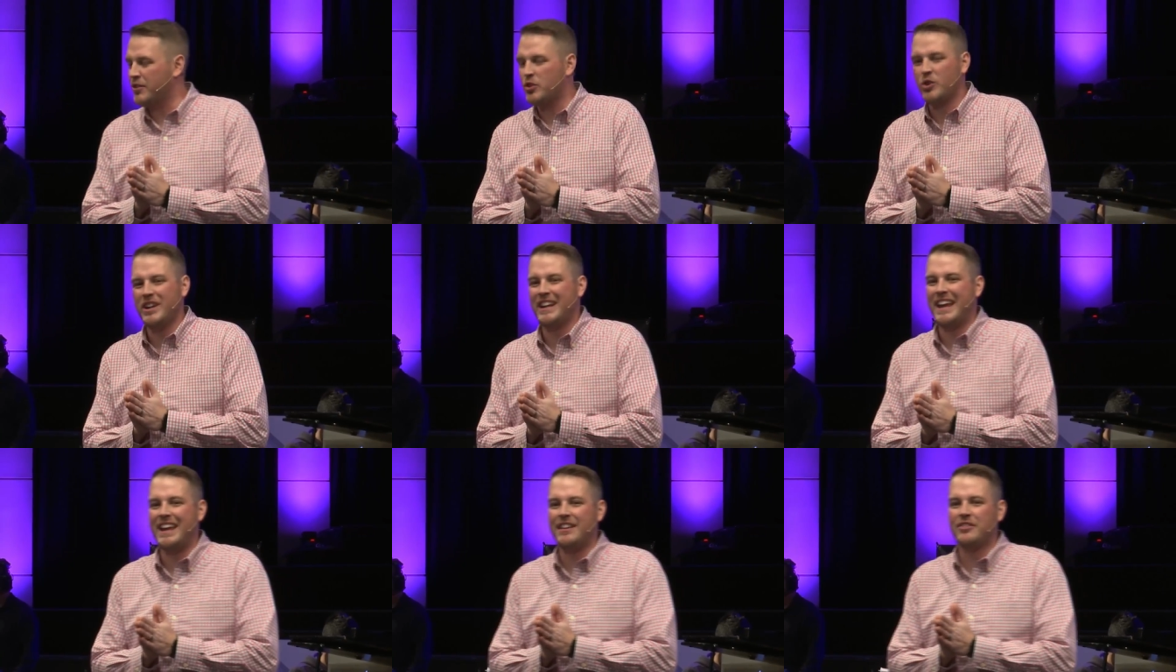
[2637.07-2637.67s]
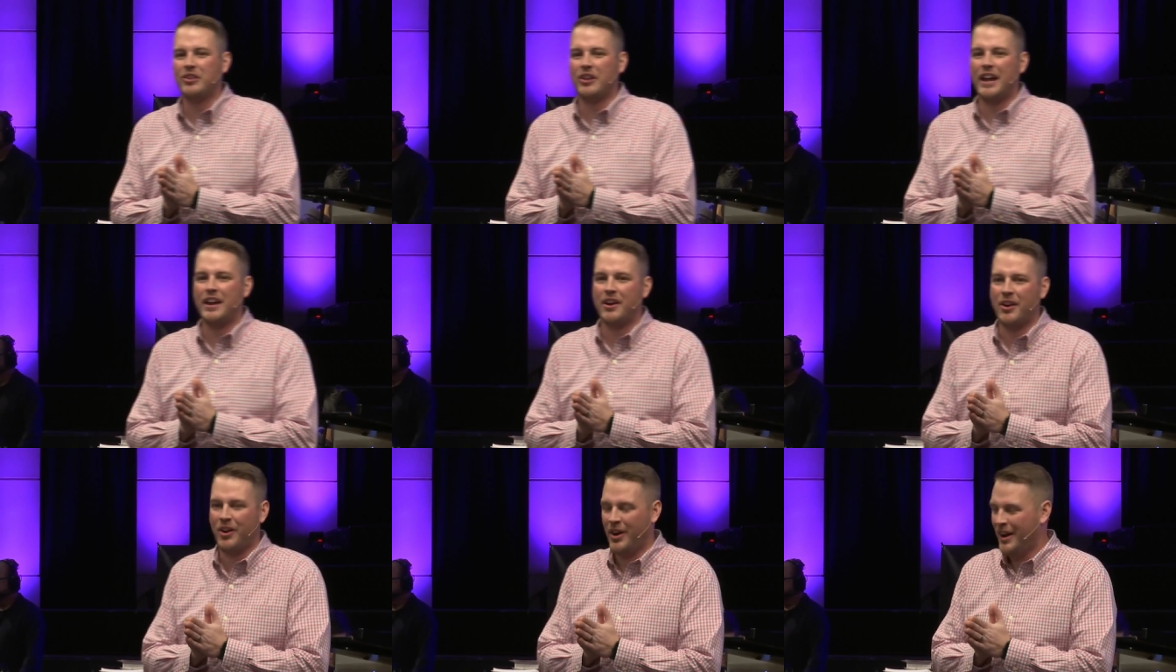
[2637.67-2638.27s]
And three days
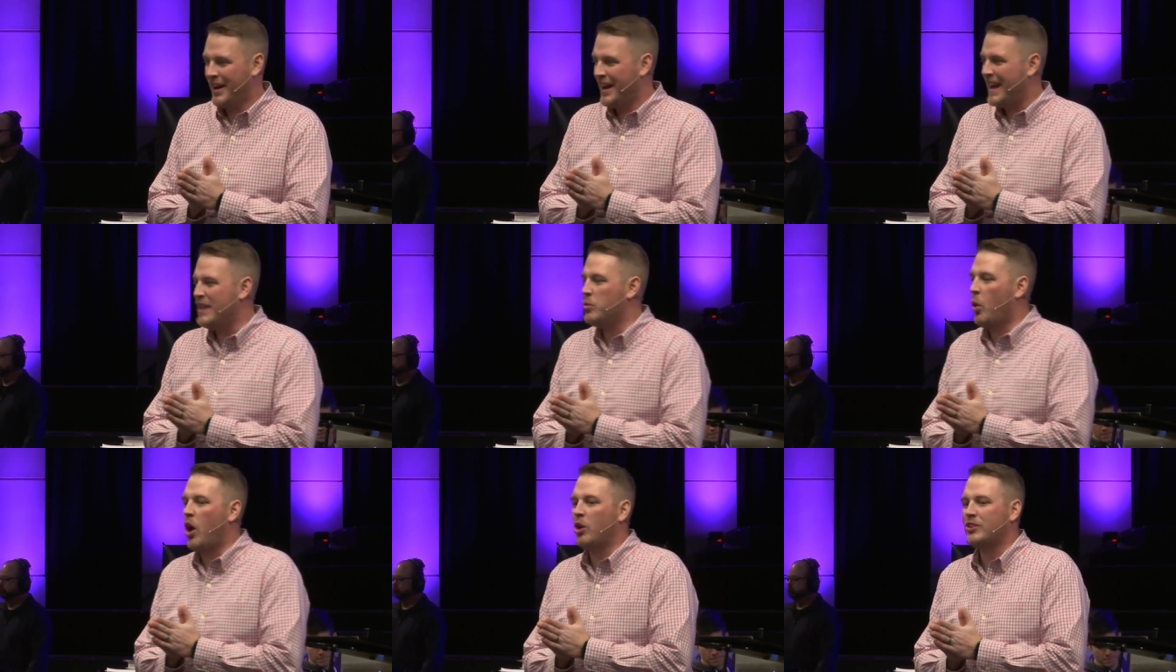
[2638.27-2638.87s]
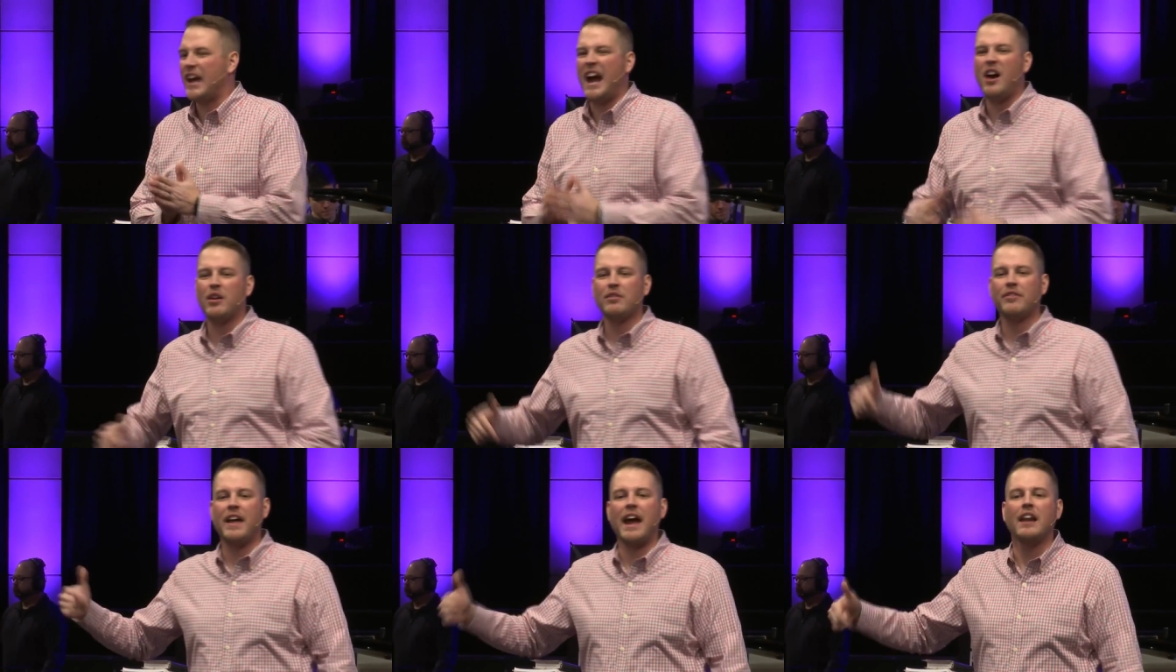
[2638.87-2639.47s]
later, he walked out
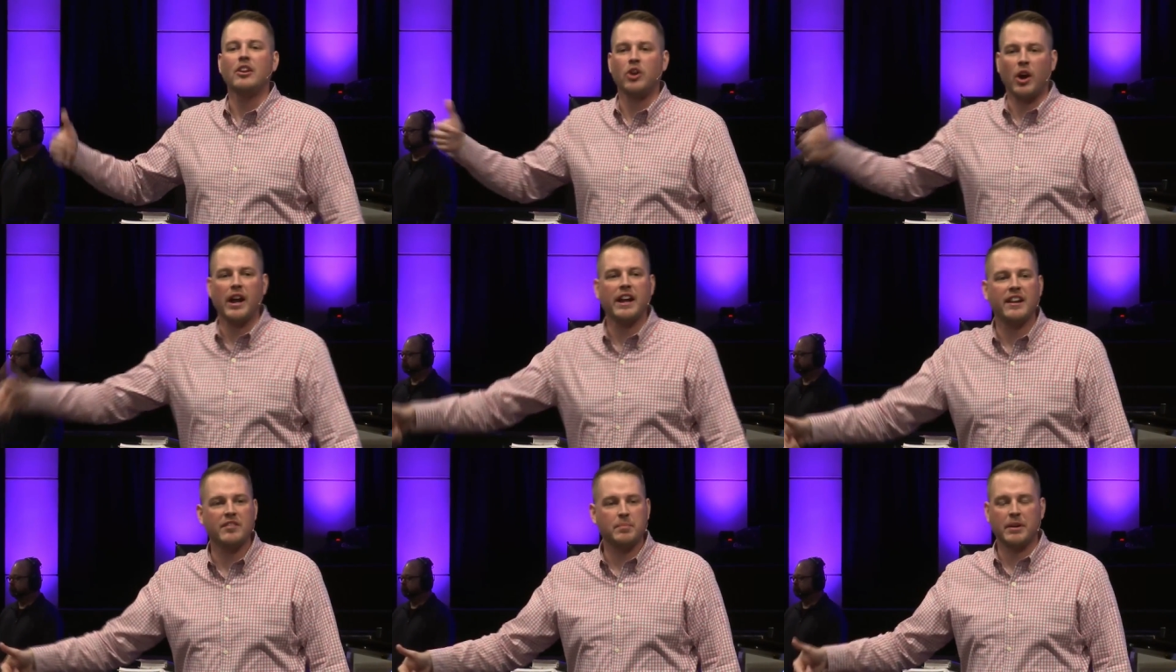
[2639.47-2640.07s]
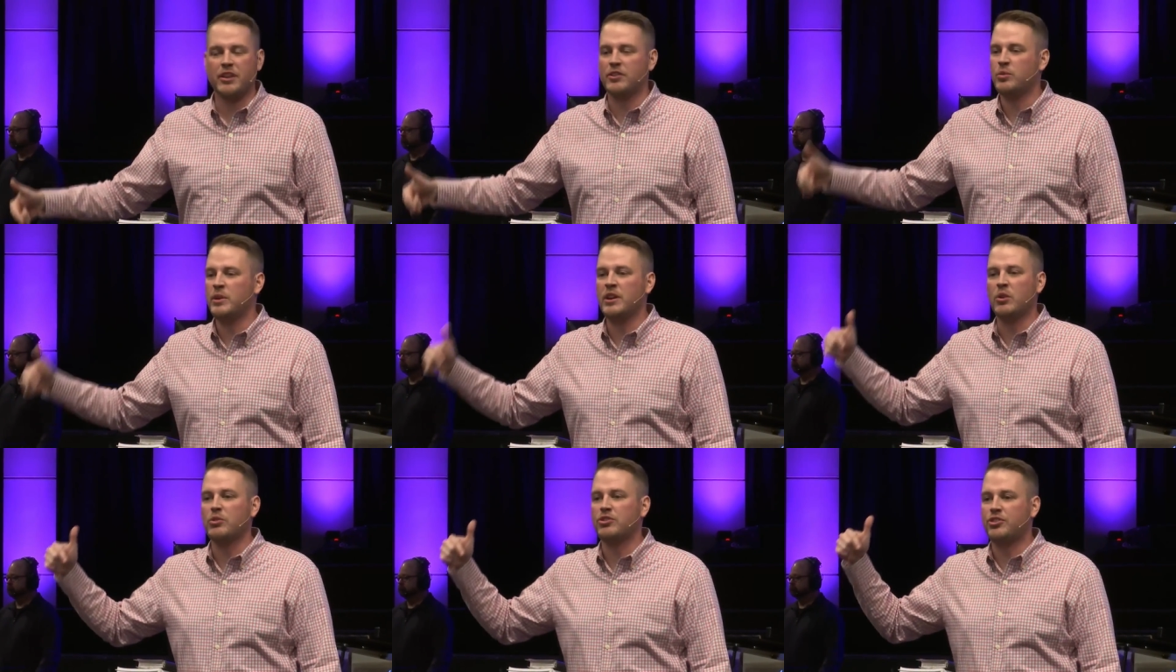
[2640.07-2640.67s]
of that grave because
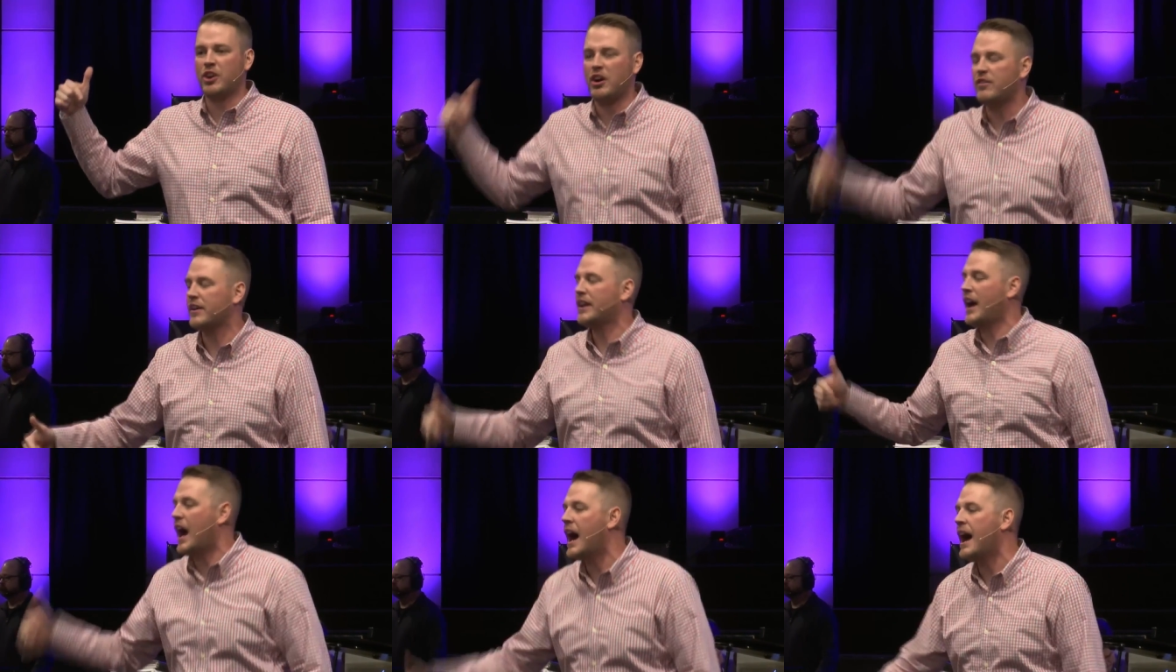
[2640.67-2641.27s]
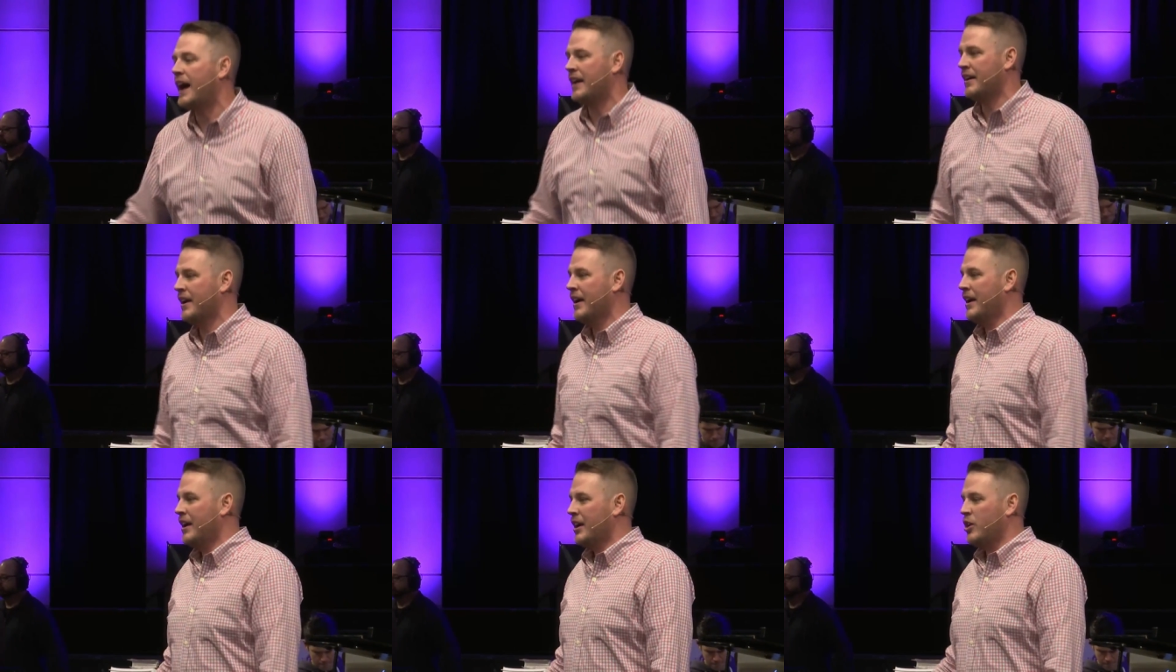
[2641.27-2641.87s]
we don't serve a
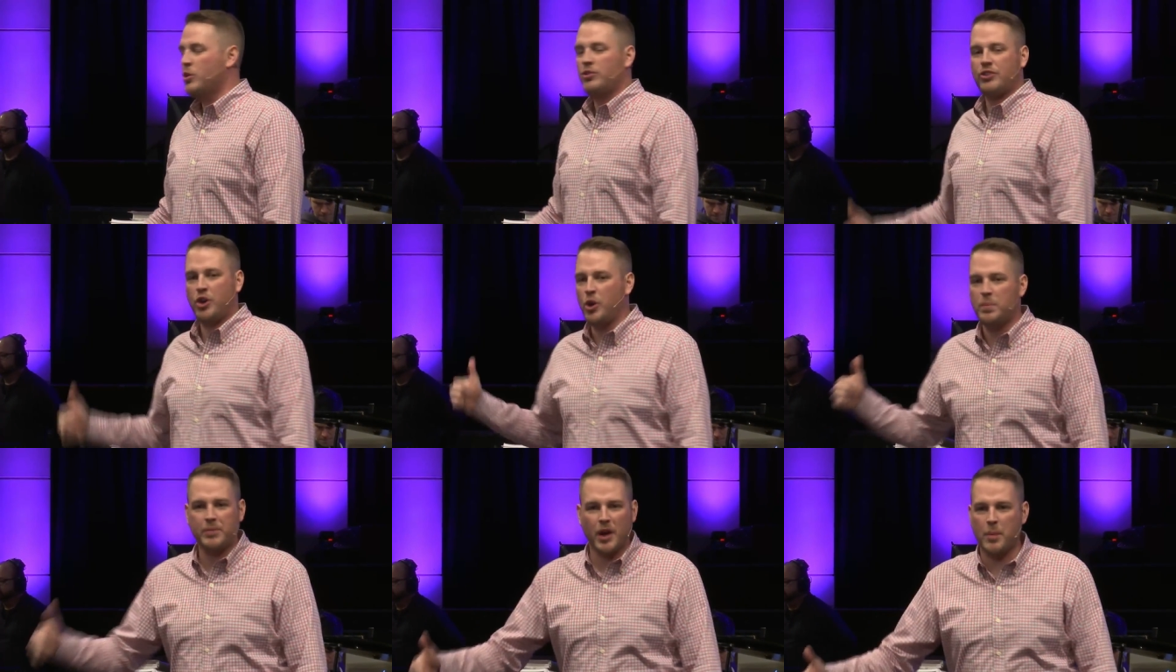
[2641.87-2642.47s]
God who's cooped